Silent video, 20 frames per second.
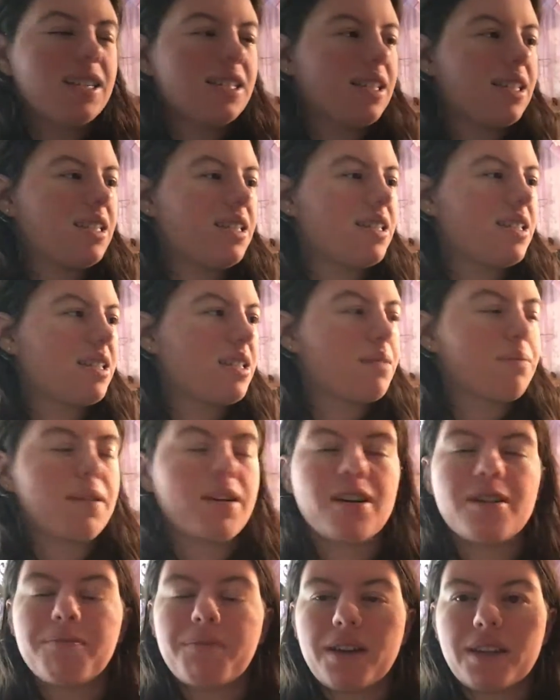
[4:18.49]
This is
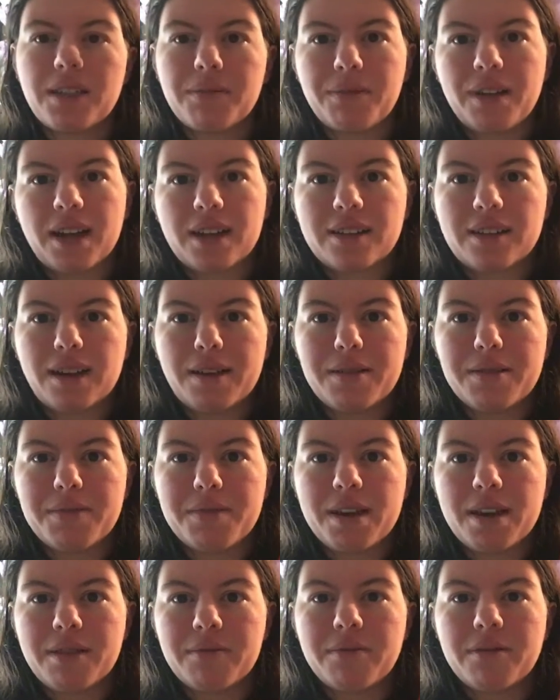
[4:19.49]
inspired by the Black Lives
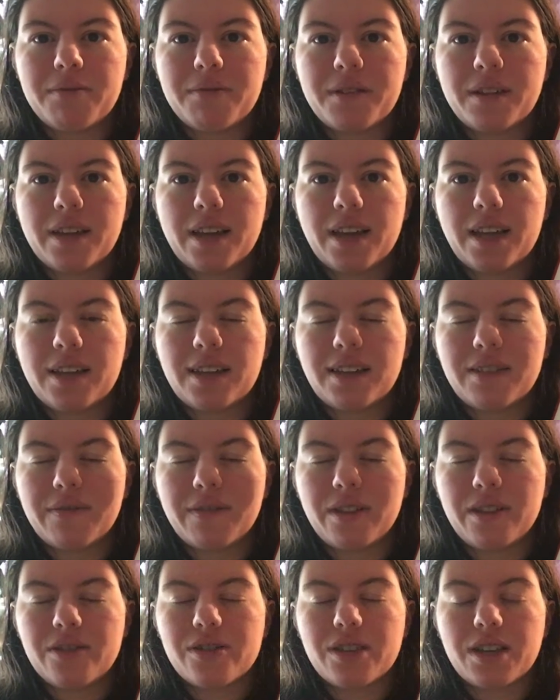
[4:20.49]
Matter movement, and it
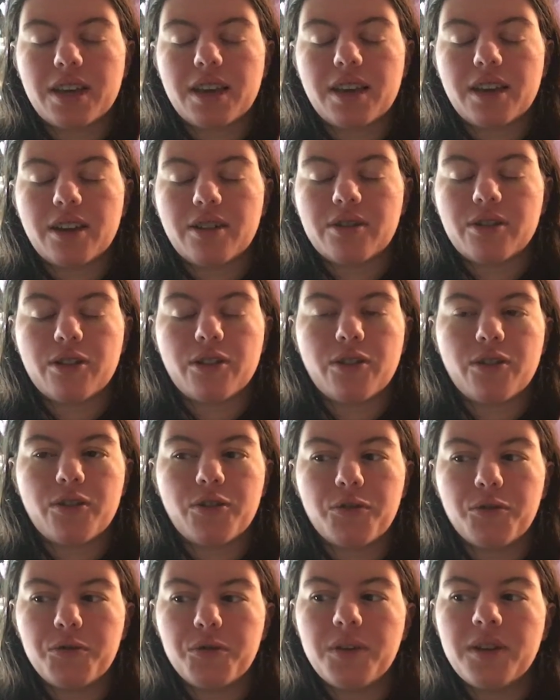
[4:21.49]
follows a young girl
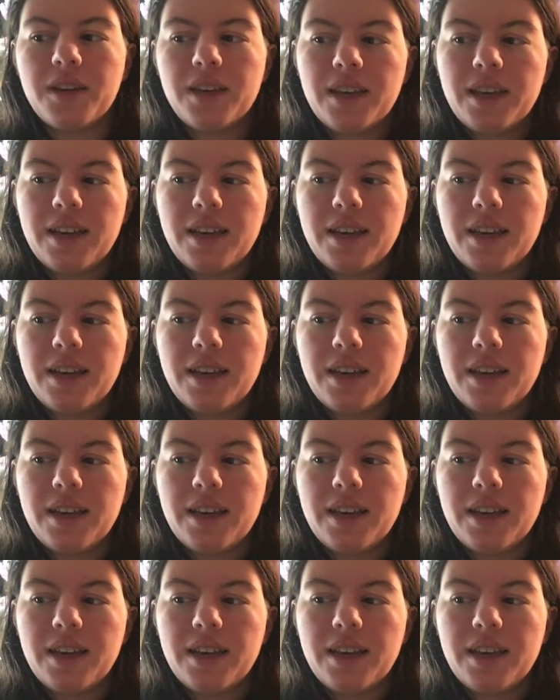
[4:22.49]
who